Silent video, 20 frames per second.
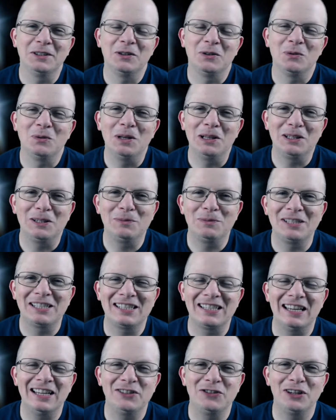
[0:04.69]
Welcome to
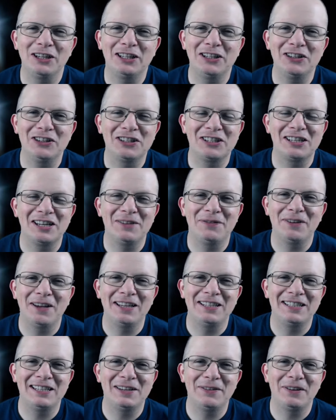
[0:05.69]
SciTrek, your sci-fi
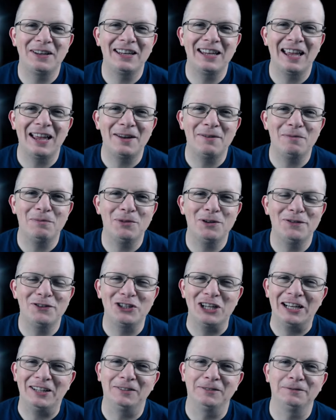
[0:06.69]
TV and movie
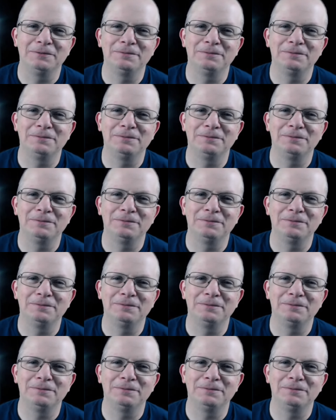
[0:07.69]
channel.